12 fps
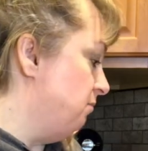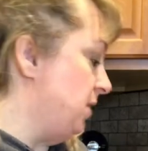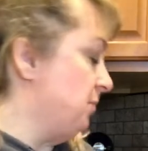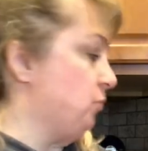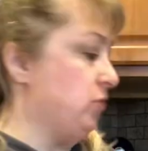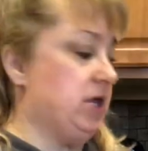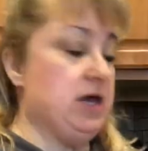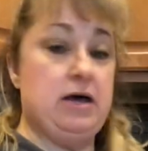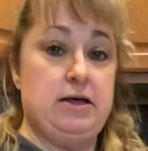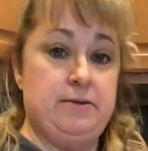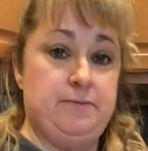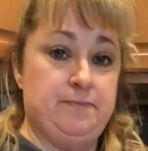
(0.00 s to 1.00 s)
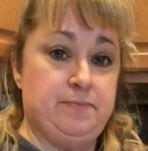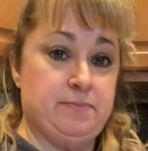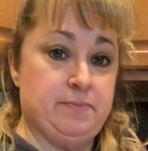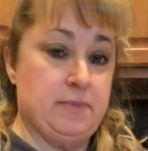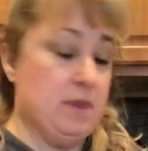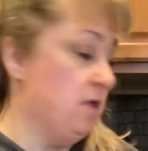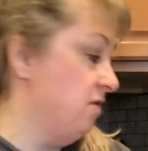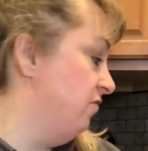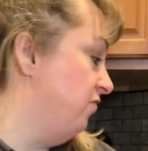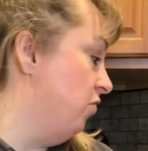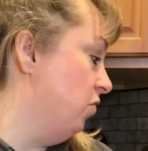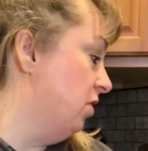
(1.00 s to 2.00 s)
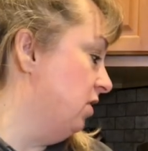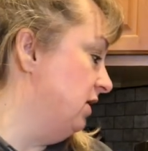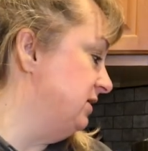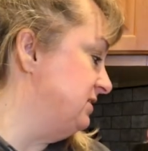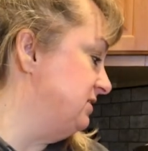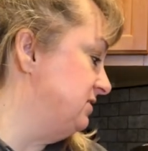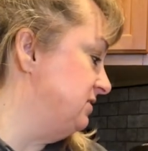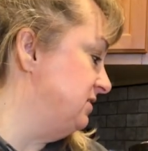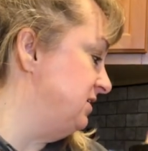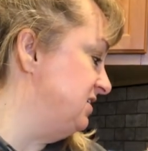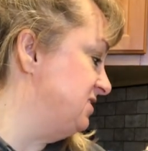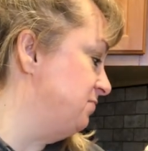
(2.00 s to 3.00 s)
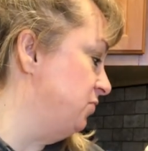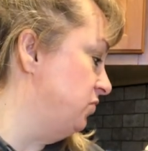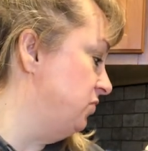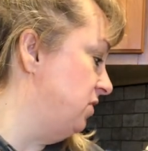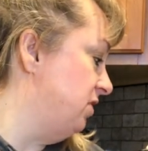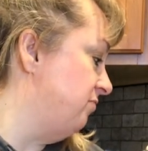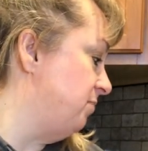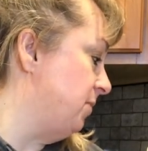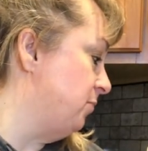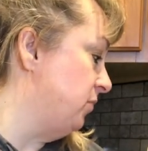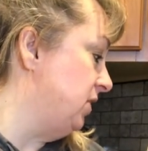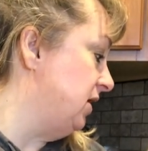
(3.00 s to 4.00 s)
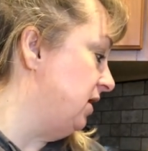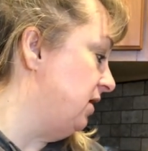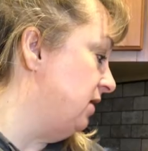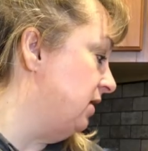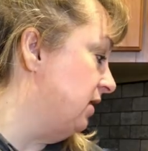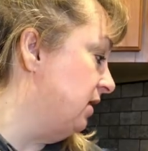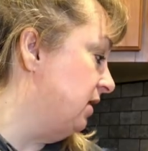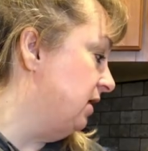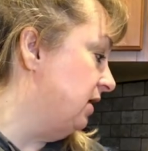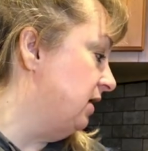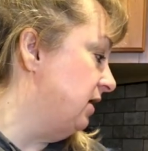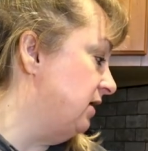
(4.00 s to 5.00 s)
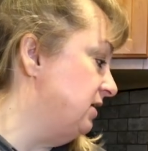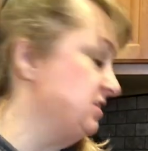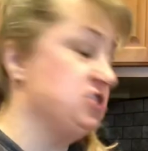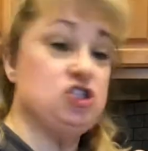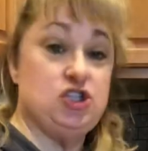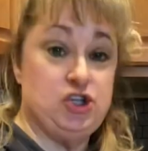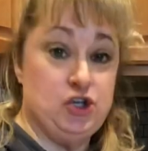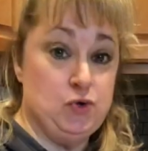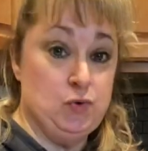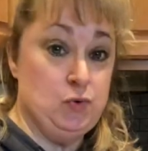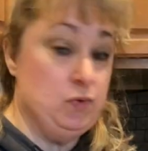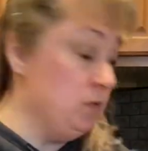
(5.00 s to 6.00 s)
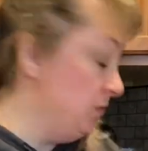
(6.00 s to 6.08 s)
paprika. For a teaspoon of paprika, it is 2.